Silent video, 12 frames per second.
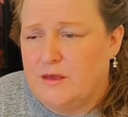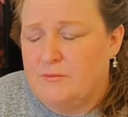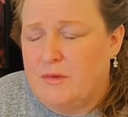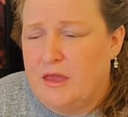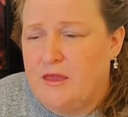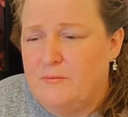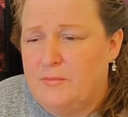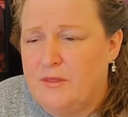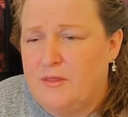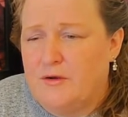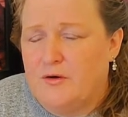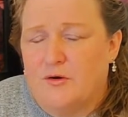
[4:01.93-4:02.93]
may have been
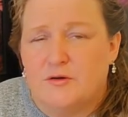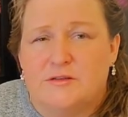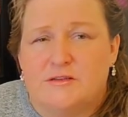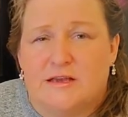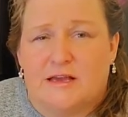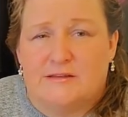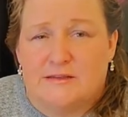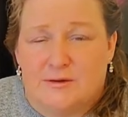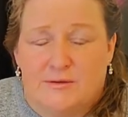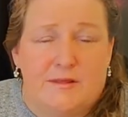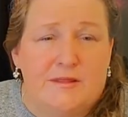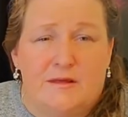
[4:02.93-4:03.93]
the Earth signs.
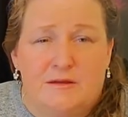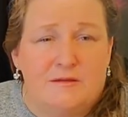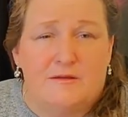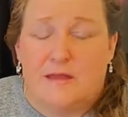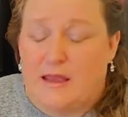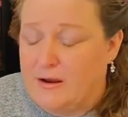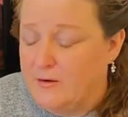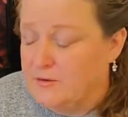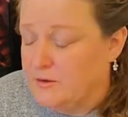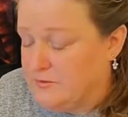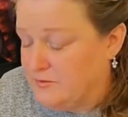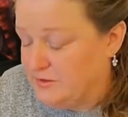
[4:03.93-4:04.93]
Anyway, it's the air
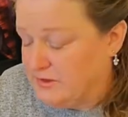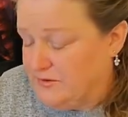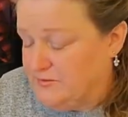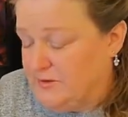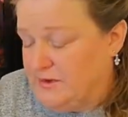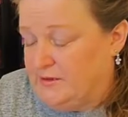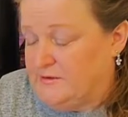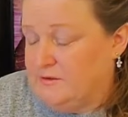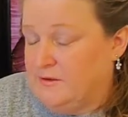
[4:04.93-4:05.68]
the Earth signs reads.